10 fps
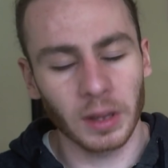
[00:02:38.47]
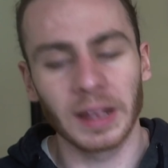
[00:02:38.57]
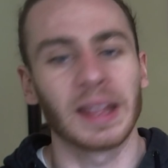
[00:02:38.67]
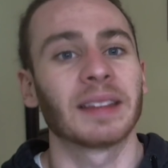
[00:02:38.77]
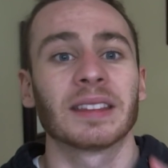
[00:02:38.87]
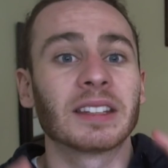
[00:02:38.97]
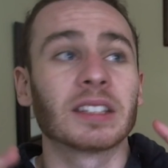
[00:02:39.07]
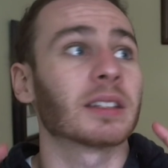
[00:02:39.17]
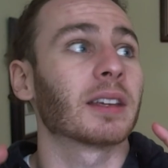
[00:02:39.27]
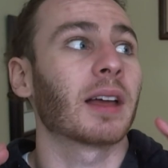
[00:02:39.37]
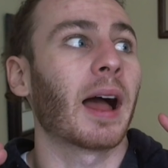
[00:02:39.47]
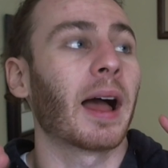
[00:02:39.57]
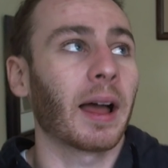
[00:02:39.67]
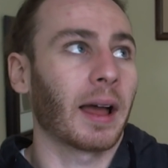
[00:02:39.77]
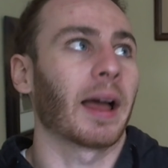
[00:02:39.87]
It's just,
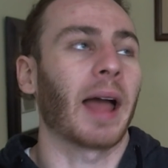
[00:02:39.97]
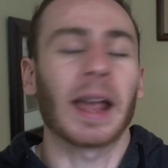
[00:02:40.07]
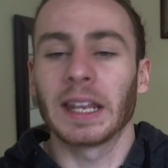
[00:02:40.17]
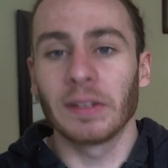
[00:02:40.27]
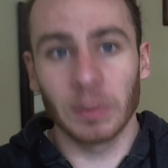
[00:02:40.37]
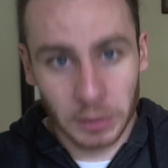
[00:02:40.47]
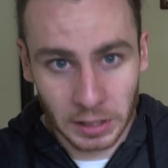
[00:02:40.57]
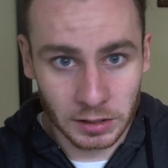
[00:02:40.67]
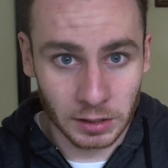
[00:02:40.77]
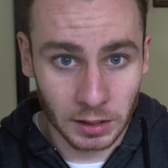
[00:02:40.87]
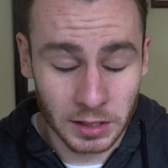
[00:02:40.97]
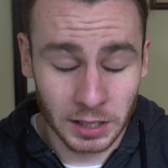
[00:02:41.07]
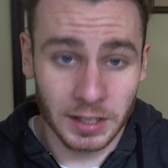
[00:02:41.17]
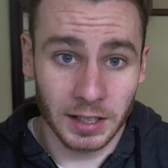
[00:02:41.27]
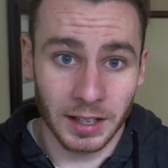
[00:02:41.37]
I can't even begin
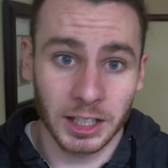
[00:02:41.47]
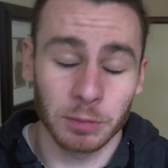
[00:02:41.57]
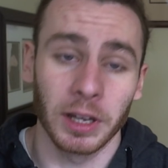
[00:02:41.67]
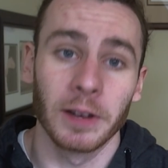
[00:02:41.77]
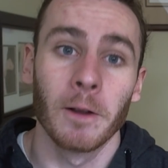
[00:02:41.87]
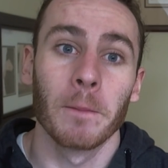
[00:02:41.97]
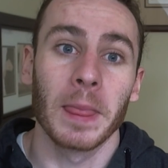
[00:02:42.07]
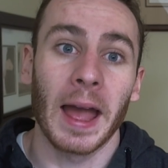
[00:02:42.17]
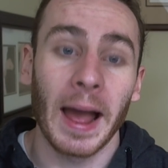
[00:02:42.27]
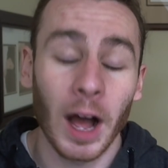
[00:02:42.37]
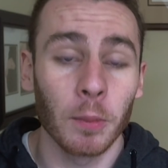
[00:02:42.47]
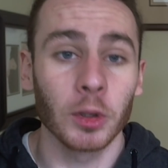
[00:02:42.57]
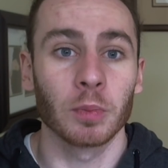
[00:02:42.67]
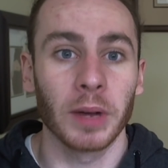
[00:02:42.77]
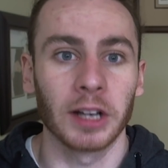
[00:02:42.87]
to explain how
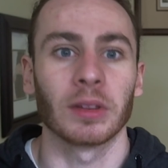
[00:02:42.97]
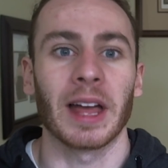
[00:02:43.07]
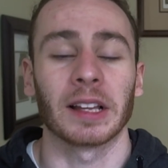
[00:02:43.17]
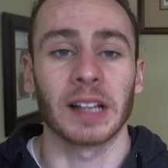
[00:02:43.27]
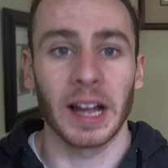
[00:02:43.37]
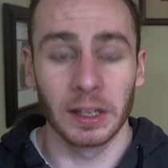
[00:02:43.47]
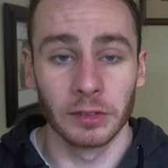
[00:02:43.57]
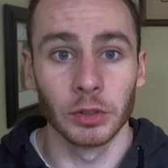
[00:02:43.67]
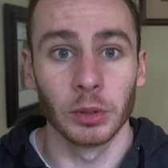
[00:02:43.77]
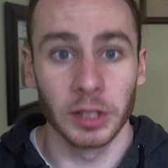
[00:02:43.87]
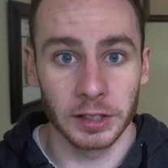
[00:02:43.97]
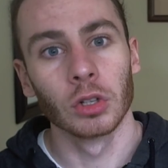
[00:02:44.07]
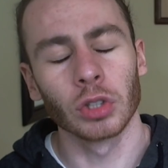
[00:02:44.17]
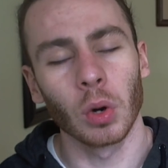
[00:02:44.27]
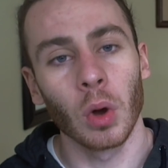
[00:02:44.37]
much better that kind of food is.
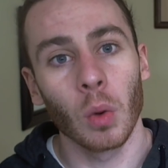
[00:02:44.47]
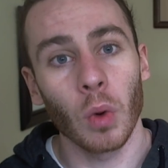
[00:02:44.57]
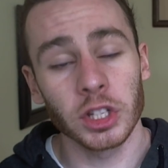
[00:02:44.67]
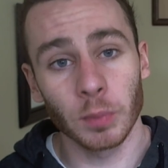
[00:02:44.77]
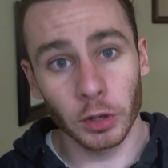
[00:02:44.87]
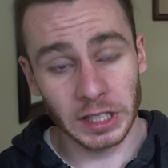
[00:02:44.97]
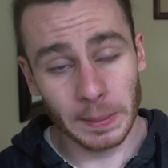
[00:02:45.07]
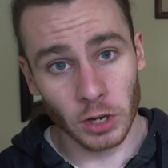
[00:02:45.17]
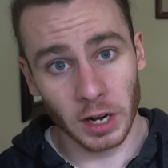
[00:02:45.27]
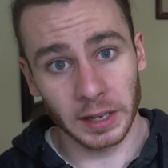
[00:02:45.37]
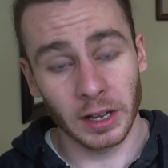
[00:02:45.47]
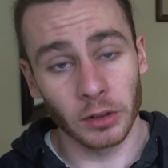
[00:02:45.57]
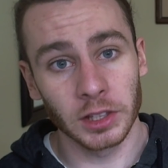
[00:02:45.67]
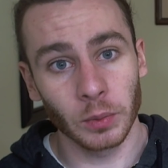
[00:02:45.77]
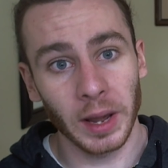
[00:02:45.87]
So while it's important to keep our dog at a
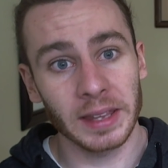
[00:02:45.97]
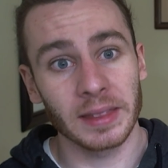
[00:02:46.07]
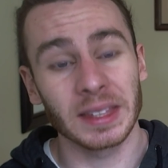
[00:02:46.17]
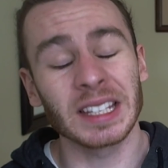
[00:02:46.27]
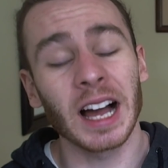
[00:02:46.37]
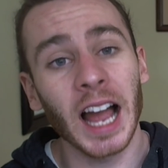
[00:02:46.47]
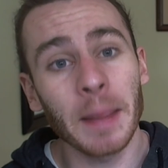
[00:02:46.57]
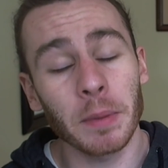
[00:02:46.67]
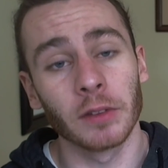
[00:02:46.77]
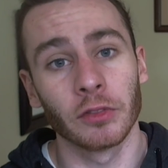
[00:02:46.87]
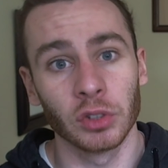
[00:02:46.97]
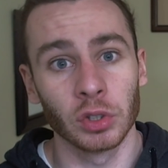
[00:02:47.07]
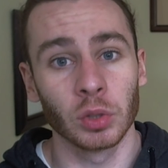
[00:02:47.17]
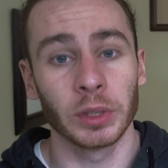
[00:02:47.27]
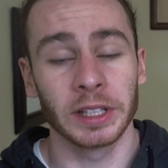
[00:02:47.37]
healthy weight, the type of
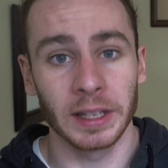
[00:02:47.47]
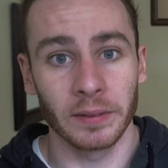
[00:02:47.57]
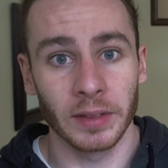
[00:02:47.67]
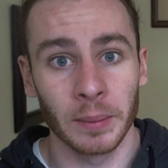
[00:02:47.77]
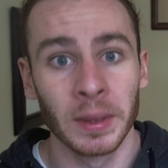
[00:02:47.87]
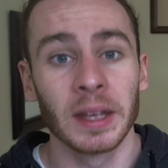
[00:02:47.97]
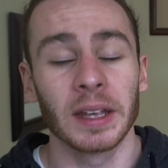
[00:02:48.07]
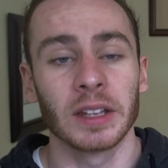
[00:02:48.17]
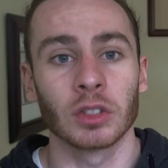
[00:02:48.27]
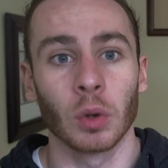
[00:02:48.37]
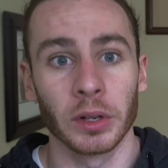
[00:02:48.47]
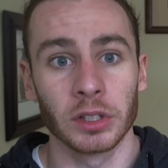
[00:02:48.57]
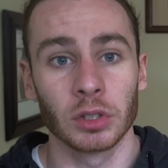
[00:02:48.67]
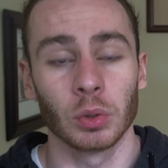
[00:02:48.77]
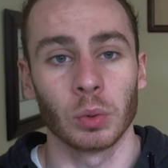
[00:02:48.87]
food we give them is going
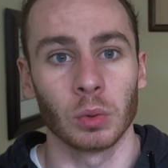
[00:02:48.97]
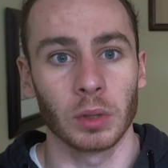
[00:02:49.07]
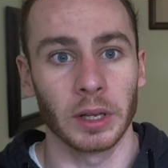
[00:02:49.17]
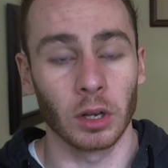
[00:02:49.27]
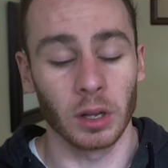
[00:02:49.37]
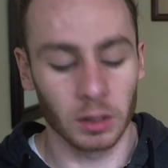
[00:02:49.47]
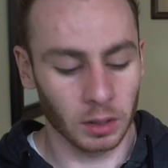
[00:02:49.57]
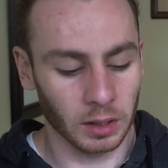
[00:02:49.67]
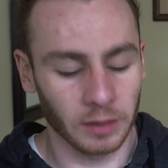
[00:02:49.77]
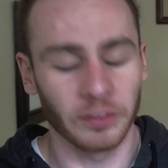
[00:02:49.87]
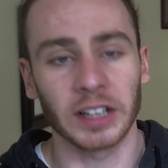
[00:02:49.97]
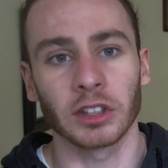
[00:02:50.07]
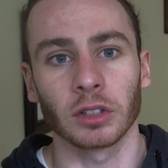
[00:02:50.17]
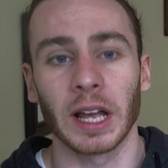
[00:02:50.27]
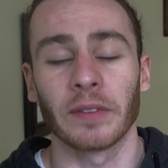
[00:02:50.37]
to affect
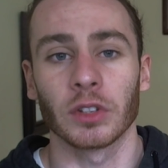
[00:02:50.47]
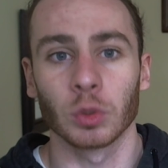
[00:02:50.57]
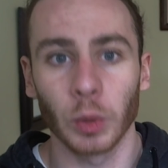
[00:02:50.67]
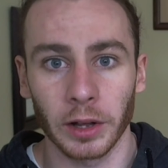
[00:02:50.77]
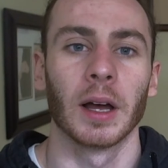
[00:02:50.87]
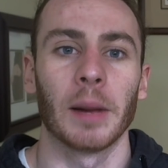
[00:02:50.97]
their life as well.